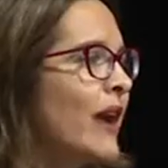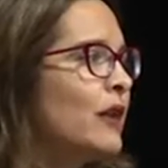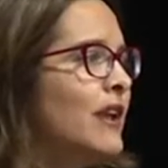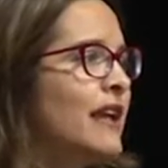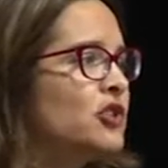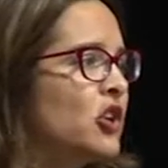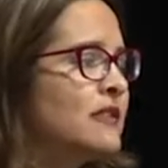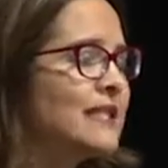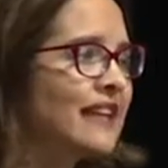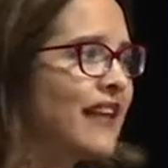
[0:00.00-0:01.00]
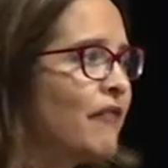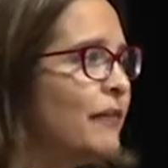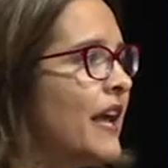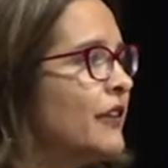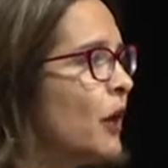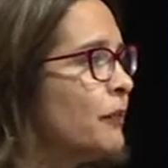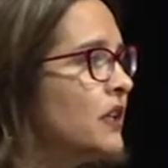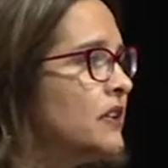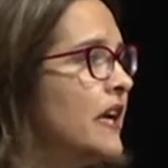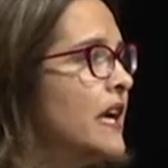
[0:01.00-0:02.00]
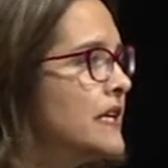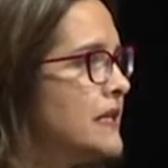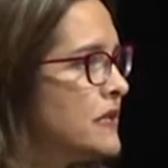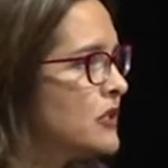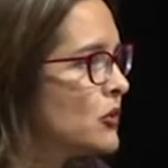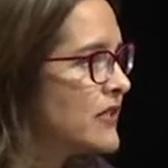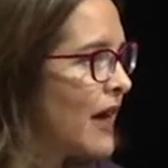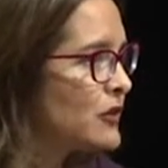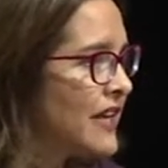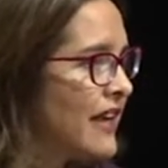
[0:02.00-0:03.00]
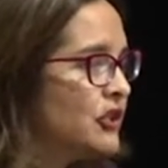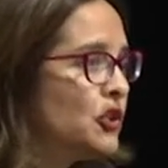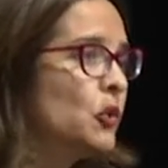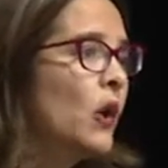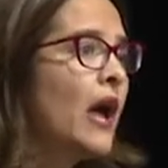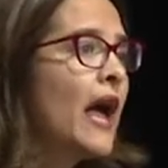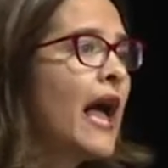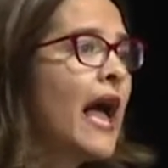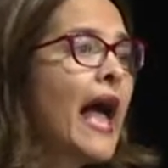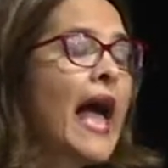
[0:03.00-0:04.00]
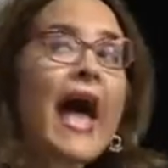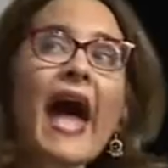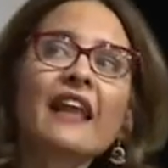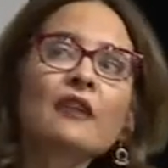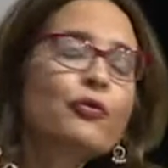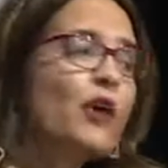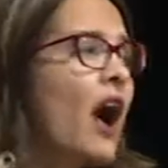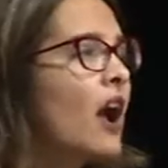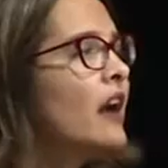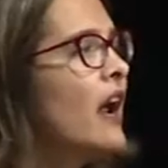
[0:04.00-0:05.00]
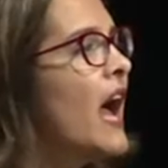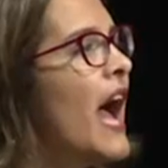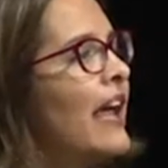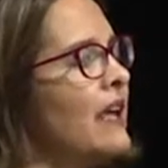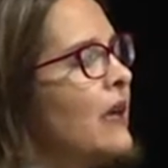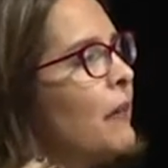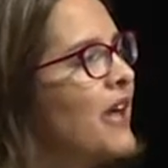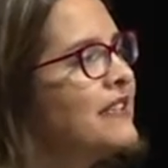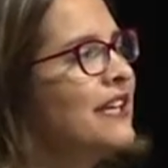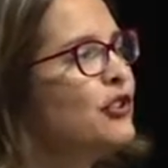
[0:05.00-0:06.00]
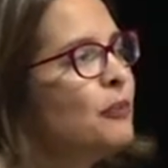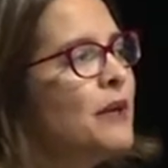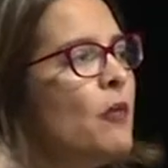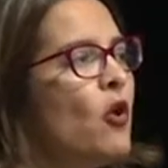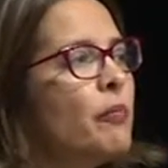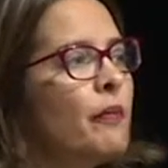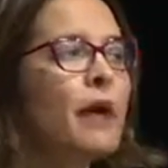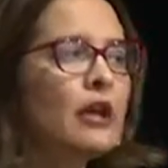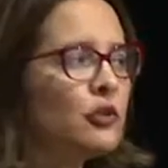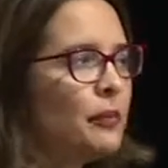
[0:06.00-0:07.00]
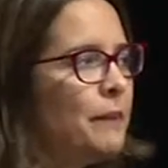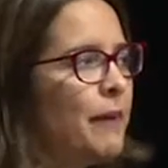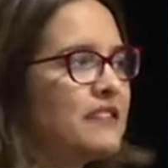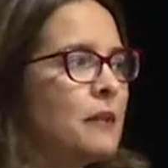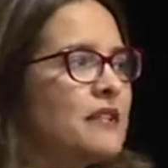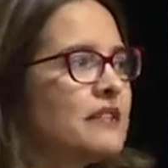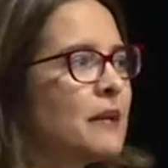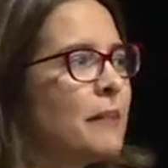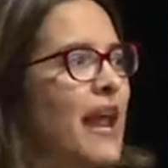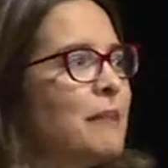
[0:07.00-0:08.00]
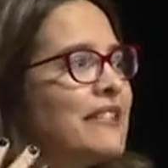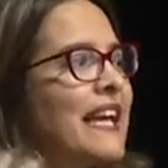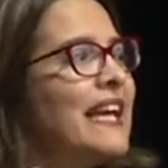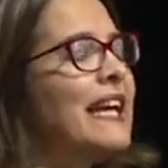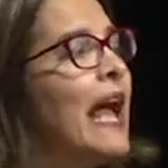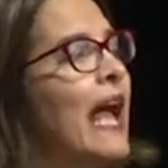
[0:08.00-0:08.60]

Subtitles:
regulations that have been adopted since 2002. And if we are, I'm not here to be pessimistic, but I'm saying